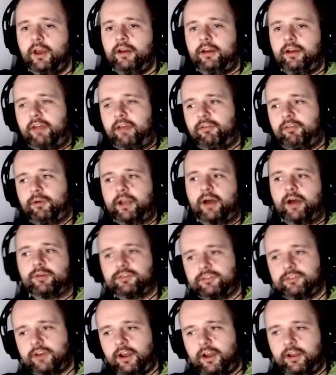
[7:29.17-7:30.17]
Everybody
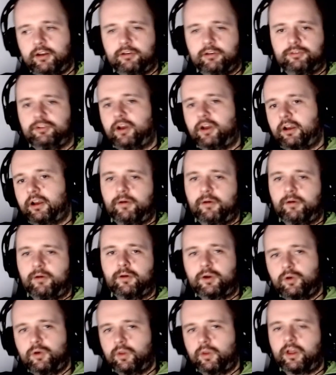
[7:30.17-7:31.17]
outside of a
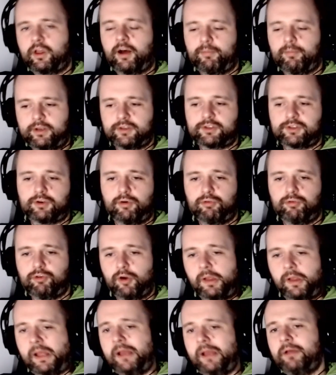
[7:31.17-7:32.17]
Google company and so
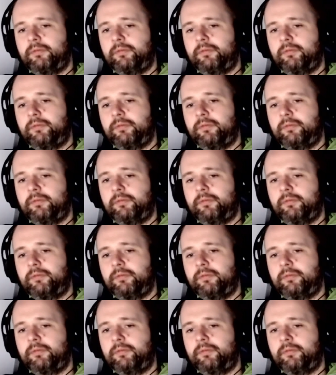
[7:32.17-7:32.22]
forth,